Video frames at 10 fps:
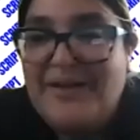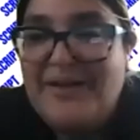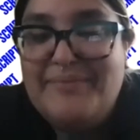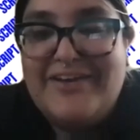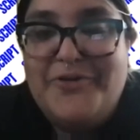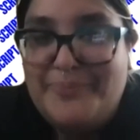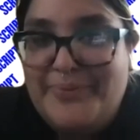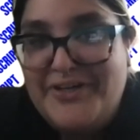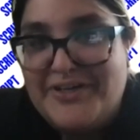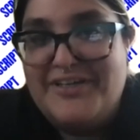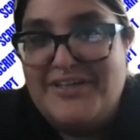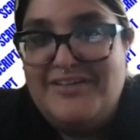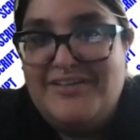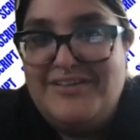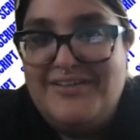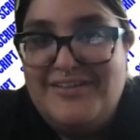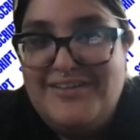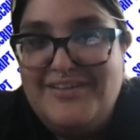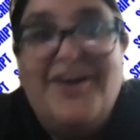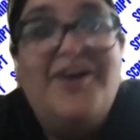like section. a whole book.
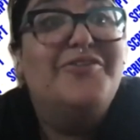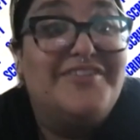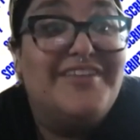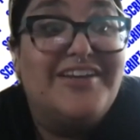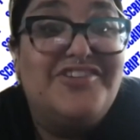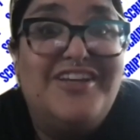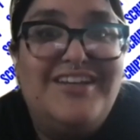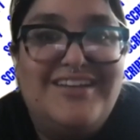Yeah, a whole book.